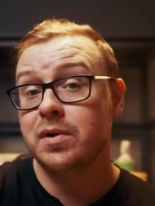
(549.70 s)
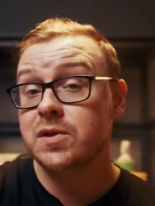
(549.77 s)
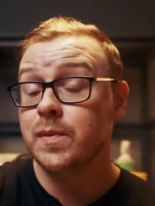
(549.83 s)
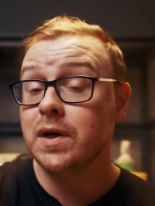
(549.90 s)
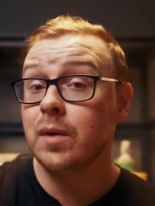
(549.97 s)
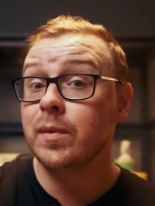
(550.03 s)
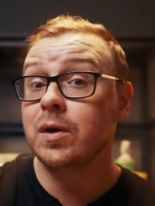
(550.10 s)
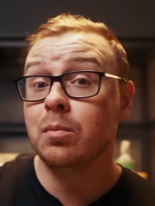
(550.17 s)
but it's
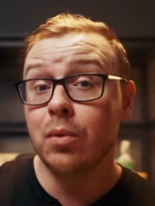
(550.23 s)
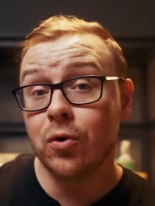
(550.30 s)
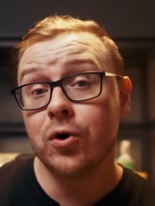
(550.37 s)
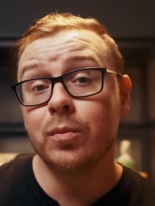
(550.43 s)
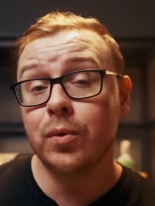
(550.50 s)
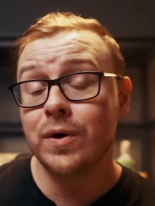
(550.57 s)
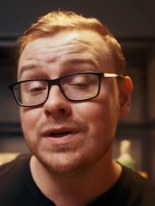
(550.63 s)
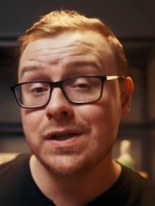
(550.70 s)
becoming more
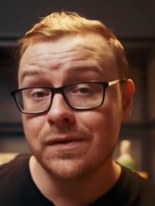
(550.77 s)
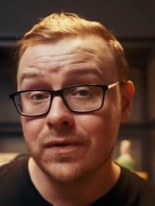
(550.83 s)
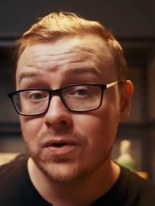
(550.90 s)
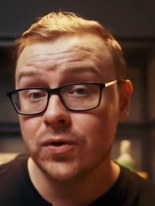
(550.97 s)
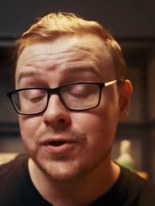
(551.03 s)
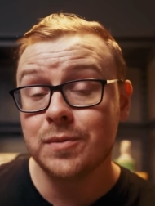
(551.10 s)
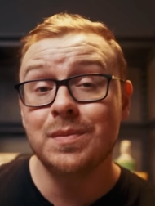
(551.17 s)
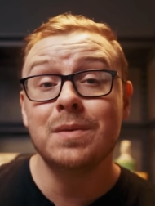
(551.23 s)
and more
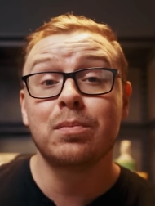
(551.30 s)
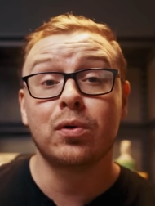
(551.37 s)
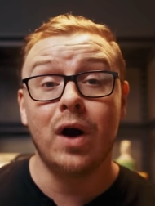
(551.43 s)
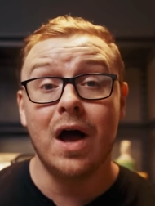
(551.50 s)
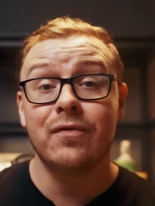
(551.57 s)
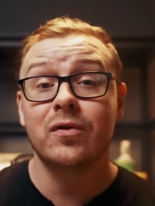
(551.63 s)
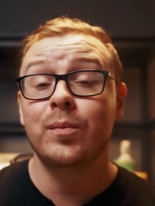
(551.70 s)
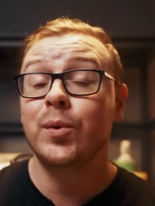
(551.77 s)
difficult to be
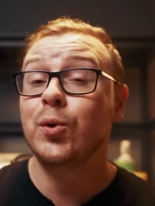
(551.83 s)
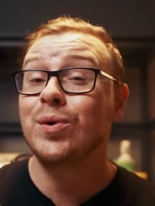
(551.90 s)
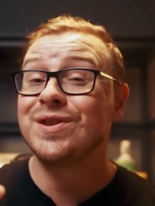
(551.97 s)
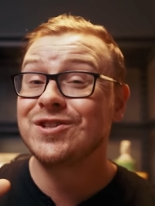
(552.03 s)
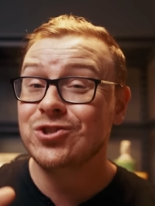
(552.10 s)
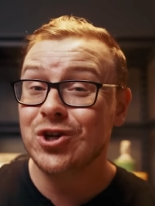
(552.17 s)
profitable with